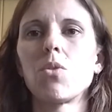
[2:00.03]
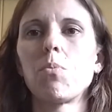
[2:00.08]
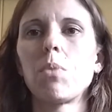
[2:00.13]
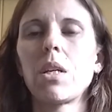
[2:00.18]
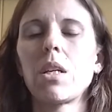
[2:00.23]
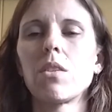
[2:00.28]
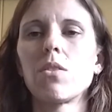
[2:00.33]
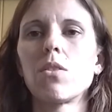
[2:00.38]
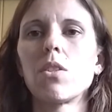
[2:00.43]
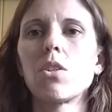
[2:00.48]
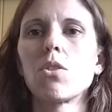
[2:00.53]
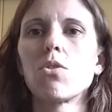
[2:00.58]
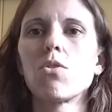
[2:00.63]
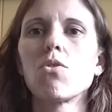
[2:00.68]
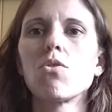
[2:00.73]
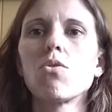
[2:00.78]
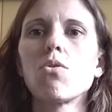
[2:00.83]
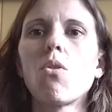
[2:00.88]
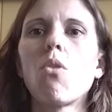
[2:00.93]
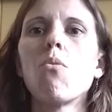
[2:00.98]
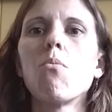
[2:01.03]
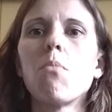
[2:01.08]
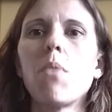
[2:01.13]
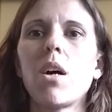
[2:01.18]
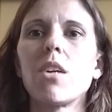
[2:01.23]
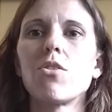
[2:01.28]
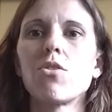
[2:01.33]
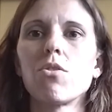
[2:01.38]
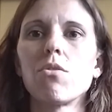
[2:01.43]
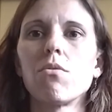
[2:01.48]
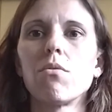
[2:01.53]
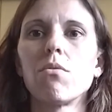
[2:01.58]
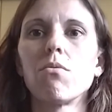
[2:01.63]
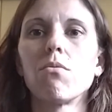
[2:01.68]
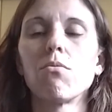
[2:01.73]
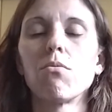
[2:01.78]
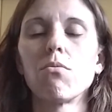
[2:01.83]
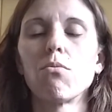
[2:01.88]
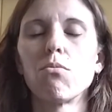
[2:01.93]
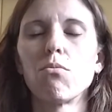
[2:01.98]
because there's so much
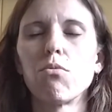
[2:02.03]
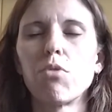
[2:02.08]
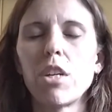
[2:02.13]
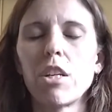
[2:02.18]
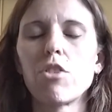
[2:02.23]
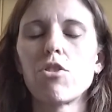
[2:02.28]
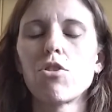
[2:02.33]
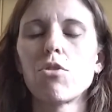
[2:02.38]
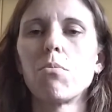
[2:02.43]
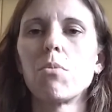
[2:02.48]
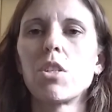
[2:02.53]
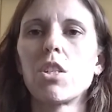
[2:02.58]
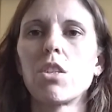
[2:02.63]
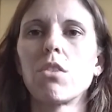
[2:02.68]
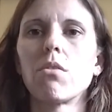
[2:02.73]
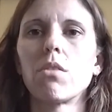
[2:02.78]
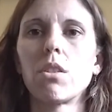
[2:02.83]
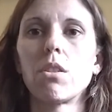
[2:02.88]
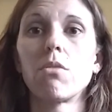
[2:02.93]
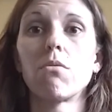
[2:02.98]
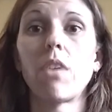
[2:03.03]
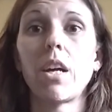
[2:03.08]
rich material